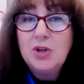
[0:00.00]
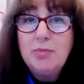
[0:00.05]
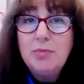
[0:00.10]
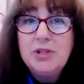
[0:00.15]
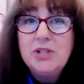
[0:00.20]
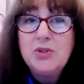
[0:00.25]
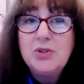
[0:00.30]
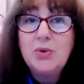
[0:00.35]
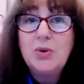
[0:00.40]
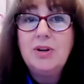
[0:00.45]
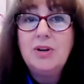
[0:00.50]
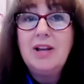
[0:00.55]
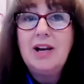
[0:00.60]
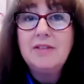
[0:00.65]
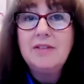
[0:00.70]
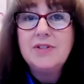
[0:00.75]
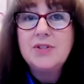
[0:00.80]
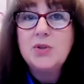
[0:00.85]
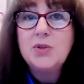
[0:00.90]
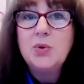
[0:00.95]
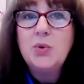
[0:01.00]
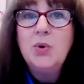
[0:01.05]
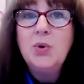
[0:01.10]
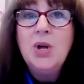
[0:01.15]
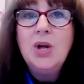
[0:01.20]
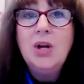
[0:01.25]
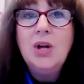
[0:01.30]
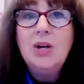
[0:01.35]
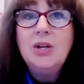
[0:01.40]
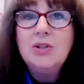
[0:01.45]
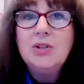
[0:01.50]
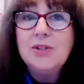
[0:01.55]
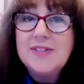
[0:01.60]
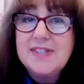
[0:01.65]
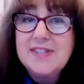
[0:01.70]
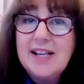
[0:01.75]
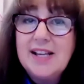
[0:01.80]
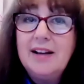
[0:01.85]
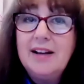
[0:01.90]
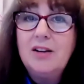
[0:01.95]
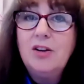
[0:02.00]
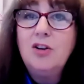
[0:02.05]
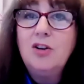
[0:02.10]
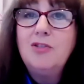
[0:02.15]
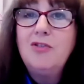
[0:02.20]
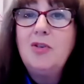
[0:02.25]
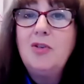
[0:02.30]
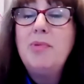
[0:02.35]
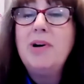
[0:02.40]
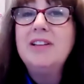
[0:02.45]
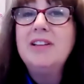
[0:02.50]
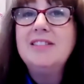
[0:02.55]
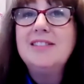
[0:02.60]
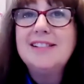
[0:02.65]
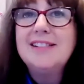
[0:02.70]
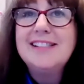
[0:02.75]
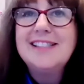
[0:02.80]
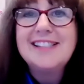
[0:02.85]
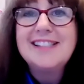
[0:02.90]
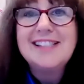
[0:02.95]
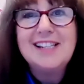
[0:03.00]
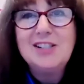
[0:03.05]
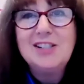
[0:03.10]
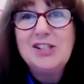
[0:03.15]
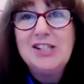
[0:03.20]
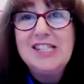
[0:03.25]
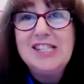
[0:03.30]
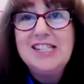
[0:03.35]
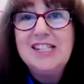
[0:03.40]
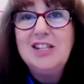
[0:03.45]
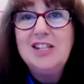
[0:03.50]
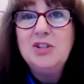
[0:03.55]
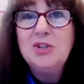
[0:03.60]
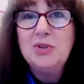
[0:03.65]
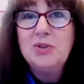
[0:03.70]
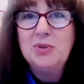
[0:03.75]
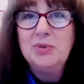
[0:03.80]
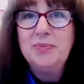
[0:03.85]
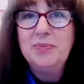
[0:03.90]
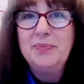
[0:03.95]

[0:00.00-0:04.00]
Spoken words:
into our lives, so the cycle of abundance can continue.